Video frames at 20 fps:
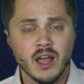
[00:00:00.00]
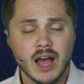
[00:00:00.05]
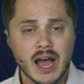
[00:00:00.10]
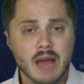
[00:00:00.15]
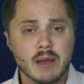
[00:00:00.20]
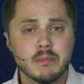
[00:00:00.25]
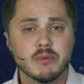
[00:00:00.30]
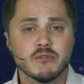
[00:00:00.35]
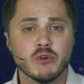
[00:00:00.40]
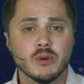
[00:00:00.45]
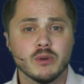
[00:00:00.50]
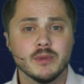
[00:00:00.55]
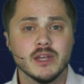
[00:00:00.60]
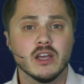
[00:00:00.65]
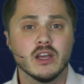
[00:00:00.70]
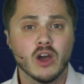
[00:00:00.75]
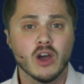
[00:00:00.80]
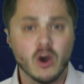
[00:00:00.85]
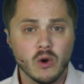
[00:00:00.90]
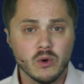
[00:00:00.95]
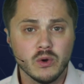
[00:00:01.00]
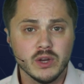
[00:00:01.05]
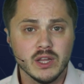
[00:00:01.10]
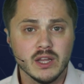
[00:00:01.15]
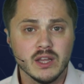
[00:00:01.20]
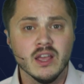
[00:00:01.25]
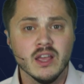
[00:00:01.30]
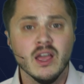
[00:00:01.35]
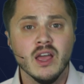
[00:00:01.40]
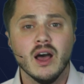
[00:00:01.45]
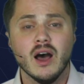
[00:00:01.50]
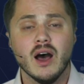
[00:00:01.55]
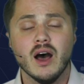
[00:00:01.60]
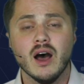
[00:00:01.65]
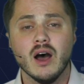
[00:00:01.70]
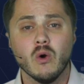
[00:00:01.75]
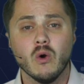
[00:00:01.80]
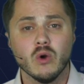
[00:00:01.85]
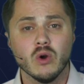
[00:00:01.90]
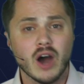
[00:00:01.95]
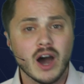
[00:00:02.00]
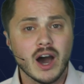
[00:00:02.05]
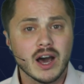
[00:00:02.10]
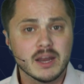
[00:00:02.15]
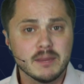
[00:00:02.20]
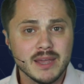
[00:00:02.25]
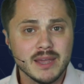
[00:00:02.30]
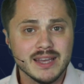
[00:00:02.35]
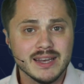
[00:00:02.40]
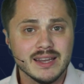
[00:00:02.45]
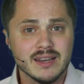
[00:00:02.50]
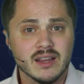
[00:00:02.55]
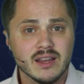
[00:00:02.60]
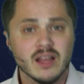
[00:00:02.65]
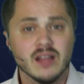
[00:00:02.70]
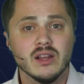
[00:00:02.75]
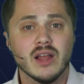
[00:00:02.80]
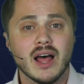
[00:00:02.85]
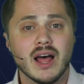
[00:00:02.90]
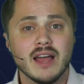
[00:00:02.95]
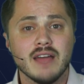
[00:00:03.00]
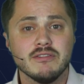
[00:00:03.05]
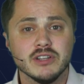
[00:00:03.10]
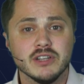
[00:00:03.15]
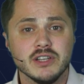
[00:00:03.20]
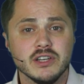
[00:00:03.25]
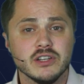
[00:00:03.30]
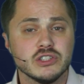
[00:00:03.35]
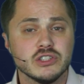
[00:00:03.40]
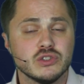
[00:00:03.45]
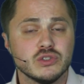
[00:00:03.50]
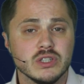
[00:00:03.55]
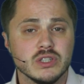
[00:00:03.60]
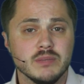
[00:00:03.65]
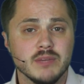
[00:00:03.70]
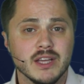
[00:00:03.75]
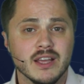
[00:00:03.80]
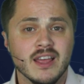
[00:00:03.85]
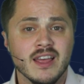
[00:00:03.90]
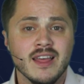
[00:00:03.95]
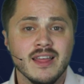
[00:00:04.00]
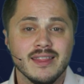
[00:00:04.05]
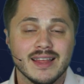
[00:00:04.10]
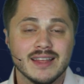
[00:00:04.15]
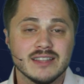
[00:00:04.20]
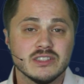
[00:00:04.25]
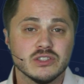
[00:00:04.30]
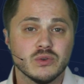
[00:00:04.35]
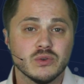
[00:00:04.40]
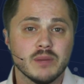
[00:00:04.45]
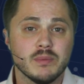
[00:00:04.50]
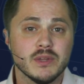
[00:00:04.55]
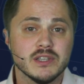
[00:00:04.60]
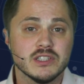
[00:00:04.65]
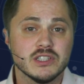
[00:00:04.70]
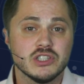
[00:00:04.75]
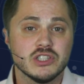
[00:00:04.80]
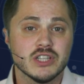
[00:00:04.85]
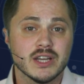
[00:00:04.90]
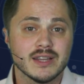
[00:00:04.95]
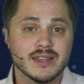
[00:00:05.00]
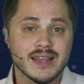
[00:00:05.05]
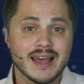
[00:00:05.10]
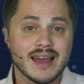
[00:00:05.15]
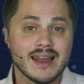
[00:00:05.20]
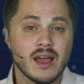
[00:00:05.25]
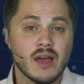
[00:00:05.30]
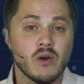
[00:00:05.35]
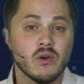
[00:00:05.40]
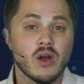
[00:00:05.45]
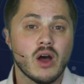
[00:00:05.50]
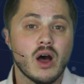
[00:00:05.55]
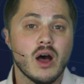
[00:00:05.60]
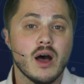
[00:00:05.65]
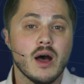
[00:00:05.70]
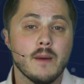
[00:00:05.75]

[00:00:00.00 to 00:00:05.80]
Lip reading: high performing encoding or automated live linear streaming, that's a great place to check that out.